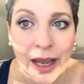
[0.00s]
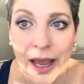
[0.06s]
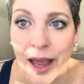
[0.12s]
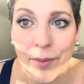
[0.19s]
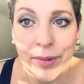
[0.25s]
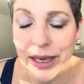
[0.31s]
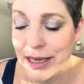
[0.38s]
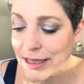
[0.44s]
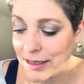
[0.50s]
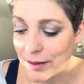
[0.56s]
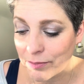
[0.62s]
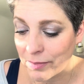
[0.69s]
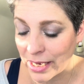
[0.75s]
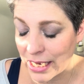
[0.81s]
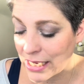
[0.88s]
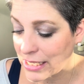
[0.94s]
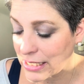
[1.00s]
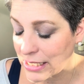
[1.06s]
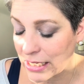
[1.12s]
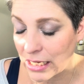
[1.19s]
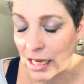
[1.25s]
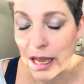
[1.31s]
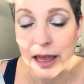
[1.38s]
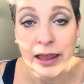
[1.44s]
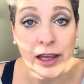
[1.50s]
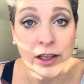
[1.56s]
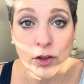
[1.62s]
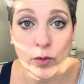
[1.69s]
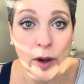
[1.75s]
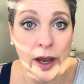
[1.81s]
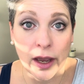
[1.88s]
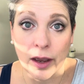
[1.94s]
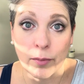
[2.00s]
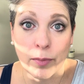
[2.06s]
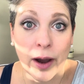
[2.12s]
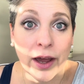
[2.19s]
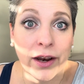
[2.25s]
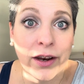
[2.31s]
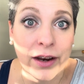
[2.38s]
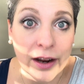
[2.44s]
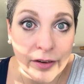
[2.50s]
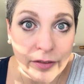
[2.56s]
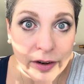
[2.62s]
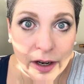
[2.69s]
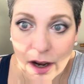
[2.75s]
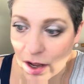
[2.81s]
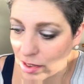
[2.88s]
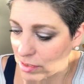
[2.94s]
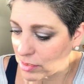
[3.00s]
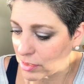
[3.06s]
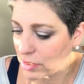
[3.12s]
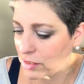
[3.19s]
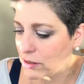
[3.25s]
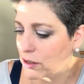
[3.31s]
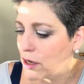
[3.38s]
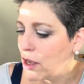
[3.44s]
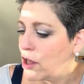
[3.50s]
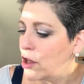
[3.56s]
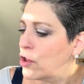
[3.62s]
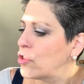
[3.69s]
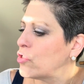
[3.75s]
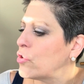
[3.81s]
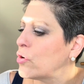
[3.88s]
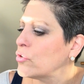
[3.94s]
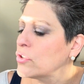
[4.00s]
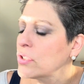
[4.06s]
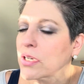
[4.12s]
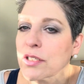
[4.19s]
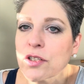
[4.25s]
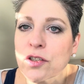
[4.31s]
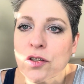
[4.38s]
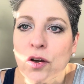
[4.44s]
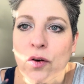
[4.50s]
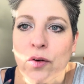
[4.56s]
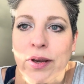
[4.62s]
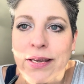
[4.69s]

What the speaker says: I mean, it's amazing. That's why I bought it in every color, because those are so